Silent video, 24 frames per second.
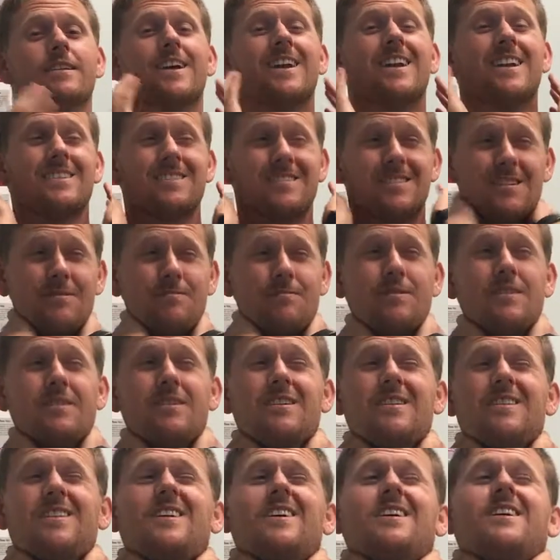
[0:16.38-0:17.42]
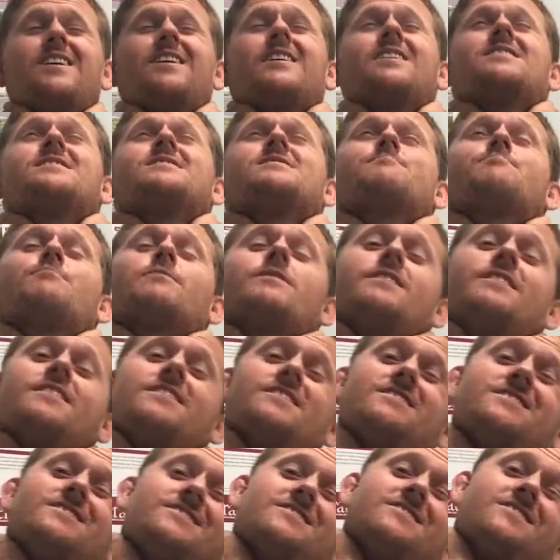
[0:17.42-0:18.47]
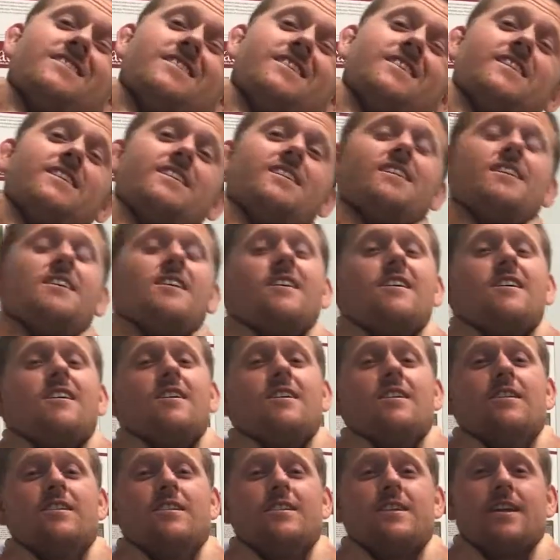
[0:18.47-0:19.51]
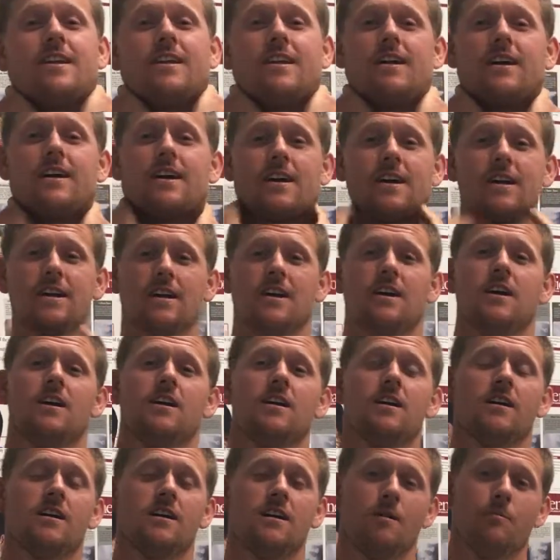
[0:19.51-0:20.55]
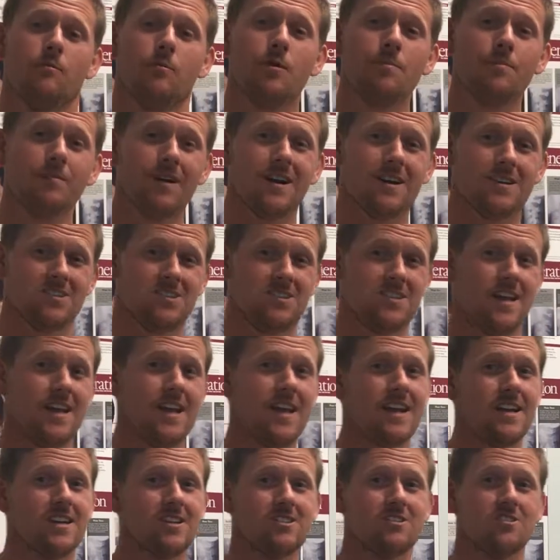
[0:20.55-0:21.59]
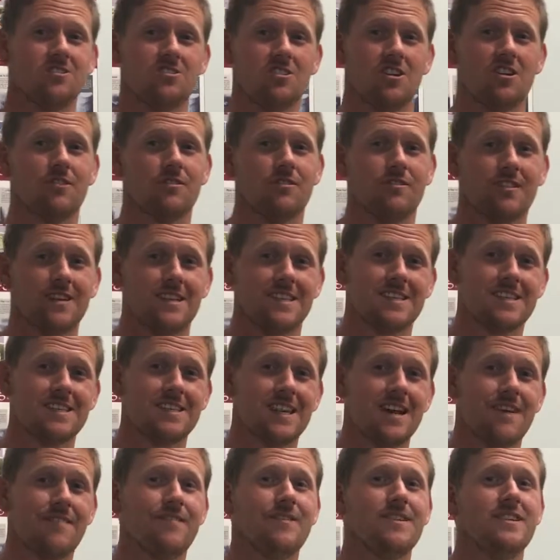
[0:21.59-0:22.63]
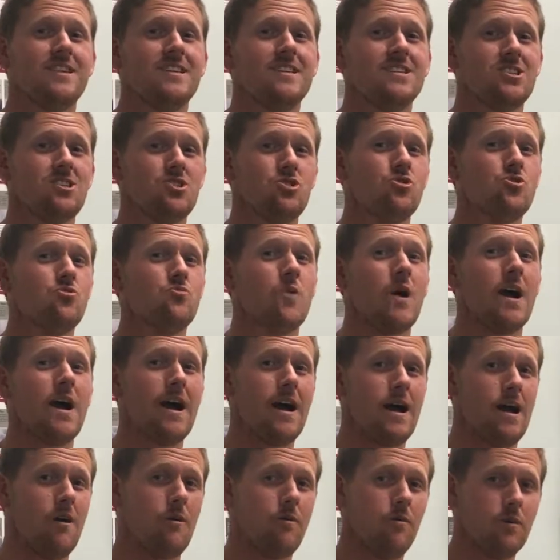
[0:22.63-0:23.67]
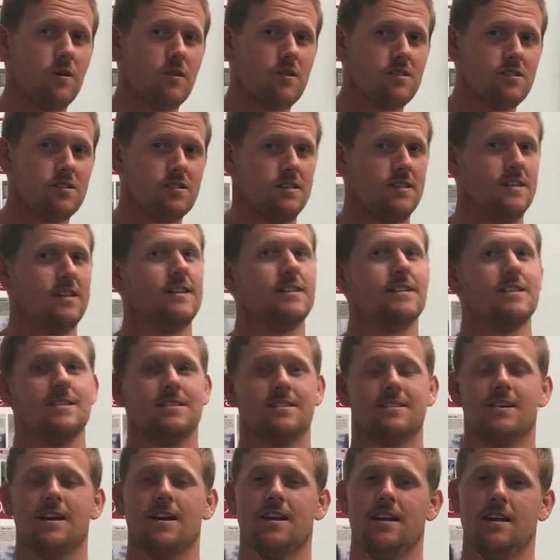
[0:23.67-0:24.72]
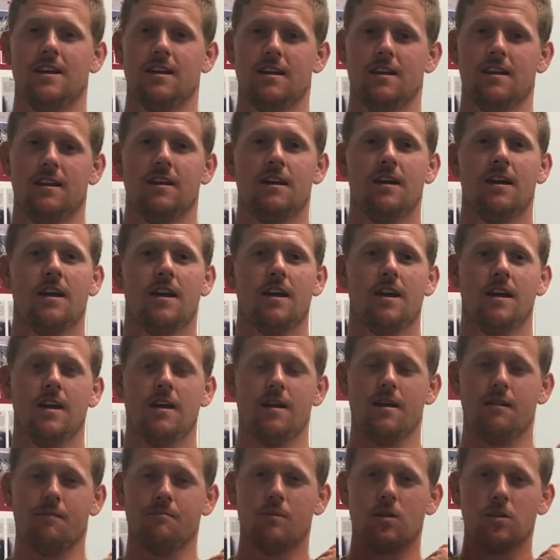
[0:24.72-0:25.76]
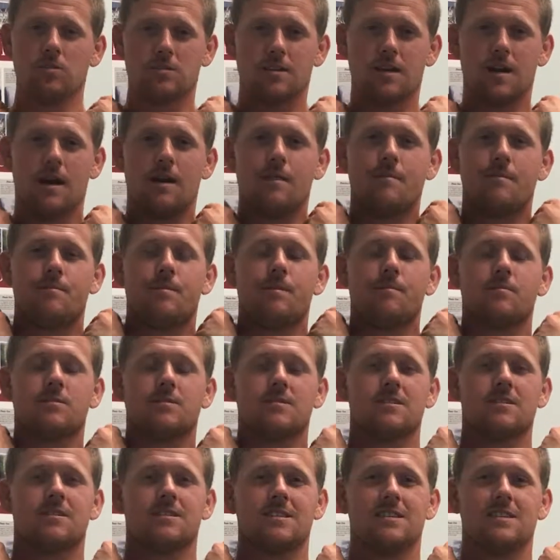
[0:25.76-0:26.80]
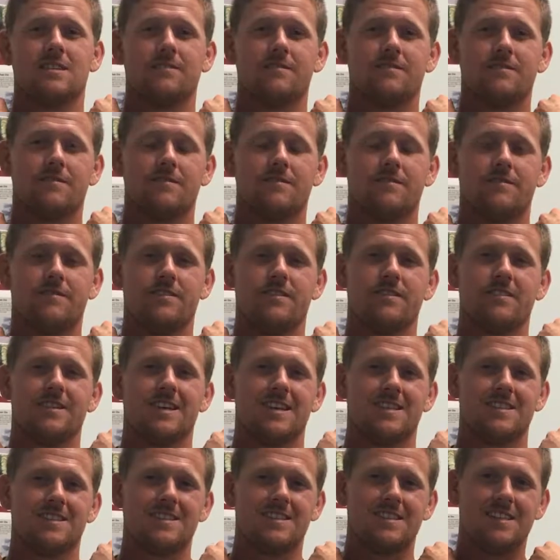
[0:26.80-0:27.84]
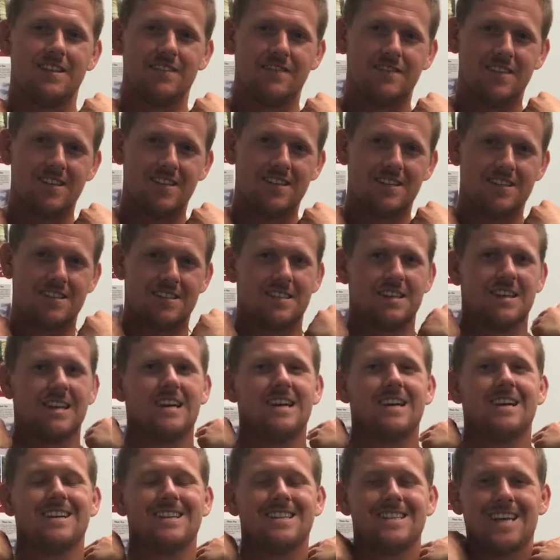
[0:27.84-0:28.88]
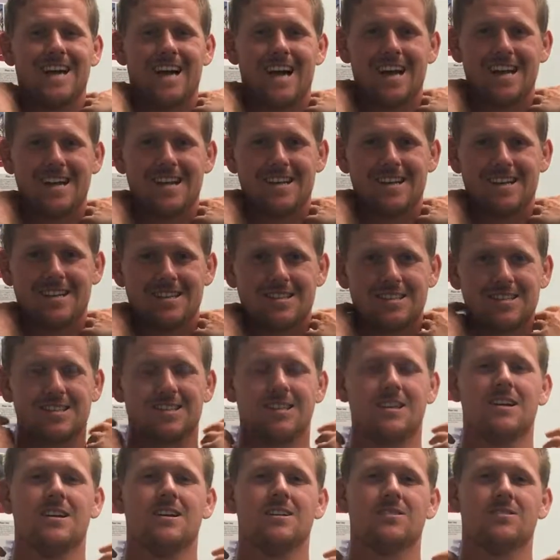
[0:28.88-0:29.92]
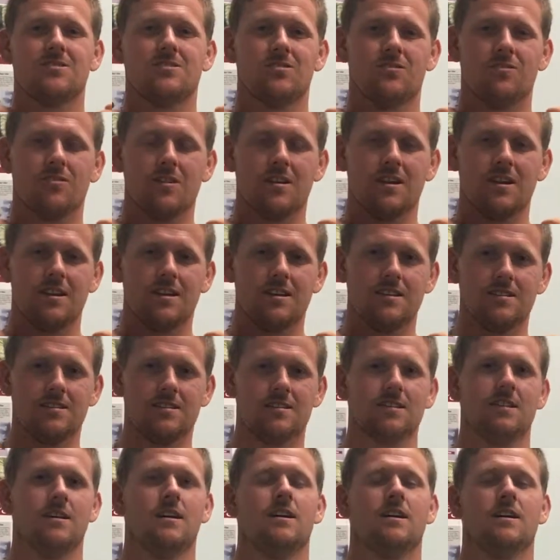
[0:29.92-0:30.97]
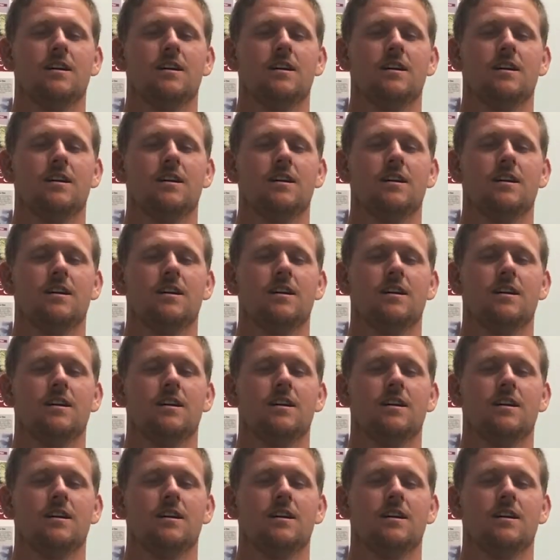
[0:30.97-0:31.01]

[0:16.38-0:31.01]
and that is going to put a lot of sprain and strain on that neck. Whiplash takes generally 72 hours to set in, and most common people start to feel that stiffness, tightness, soreness.